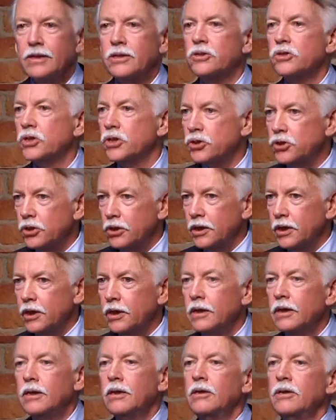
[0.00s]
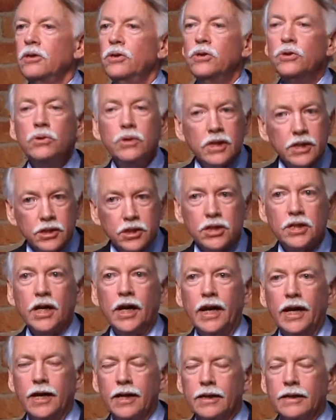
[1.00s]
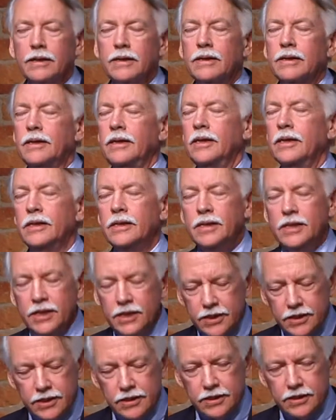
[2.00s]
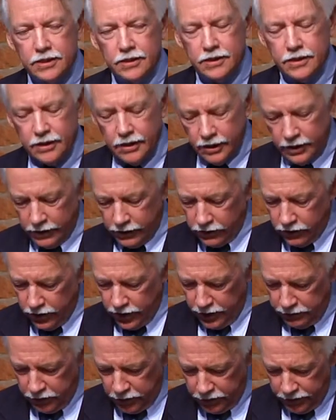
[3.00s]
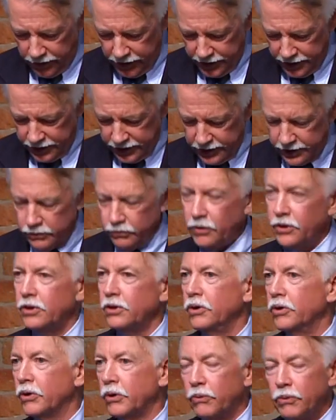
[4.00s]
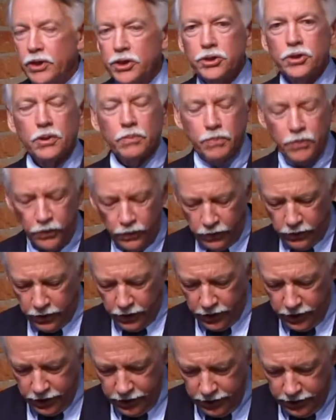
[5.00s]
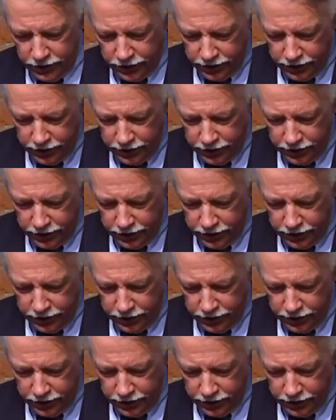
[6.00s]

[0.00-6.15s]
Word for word: Essentially, you can stand in these incredible places, whether you're rich or poor,